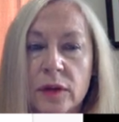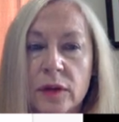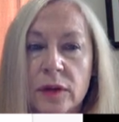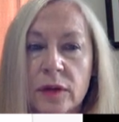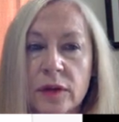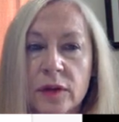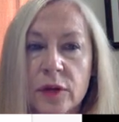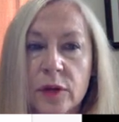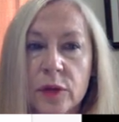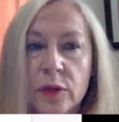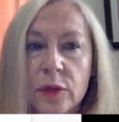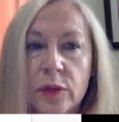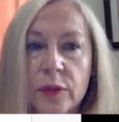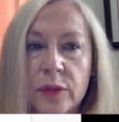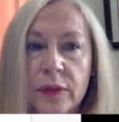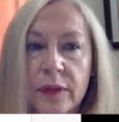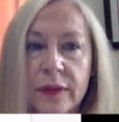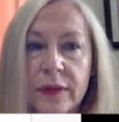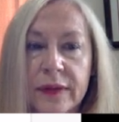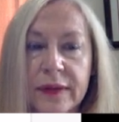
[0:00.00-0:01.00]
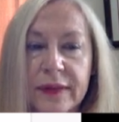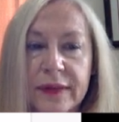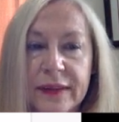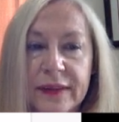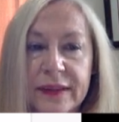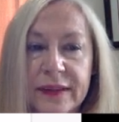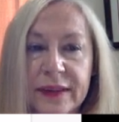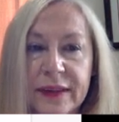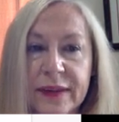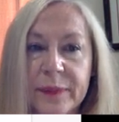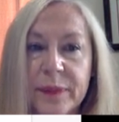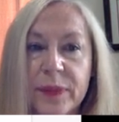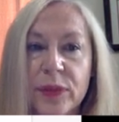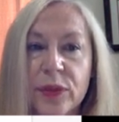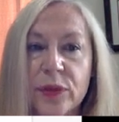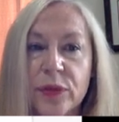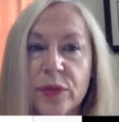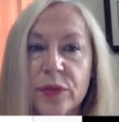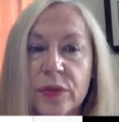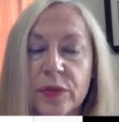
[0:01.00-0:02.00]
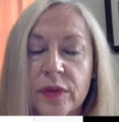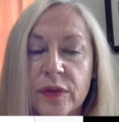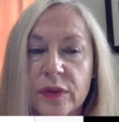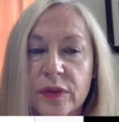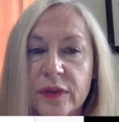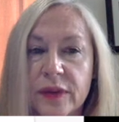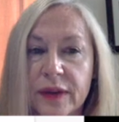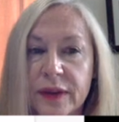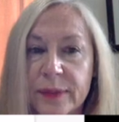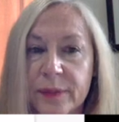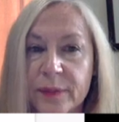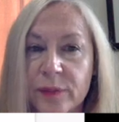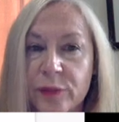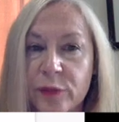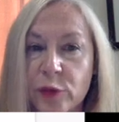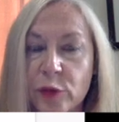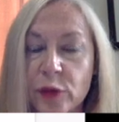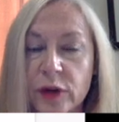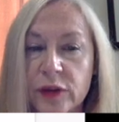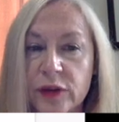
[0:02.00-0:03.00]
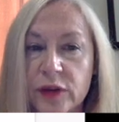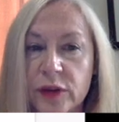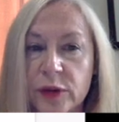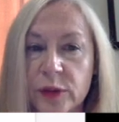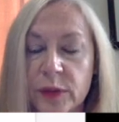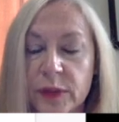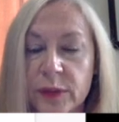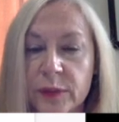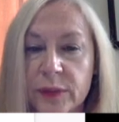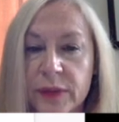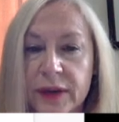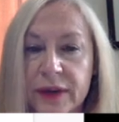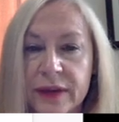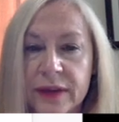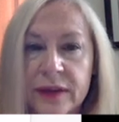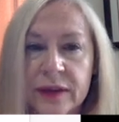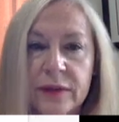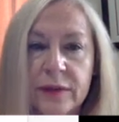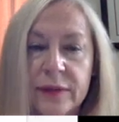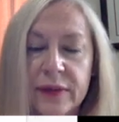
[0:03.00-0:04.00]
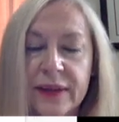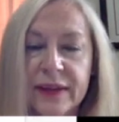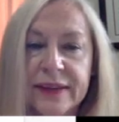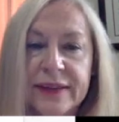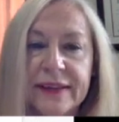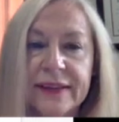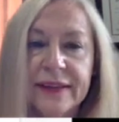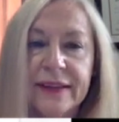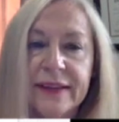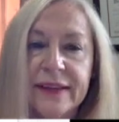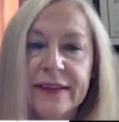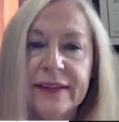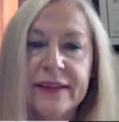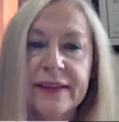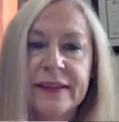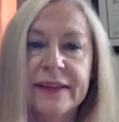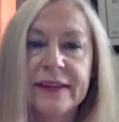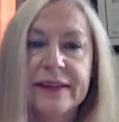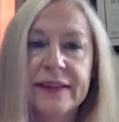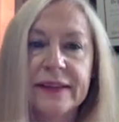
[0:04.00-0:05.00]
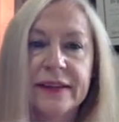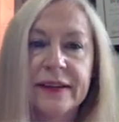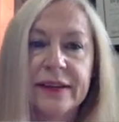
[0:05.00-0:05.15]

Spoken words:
So the type 4 Tobit model, well, let's see, this is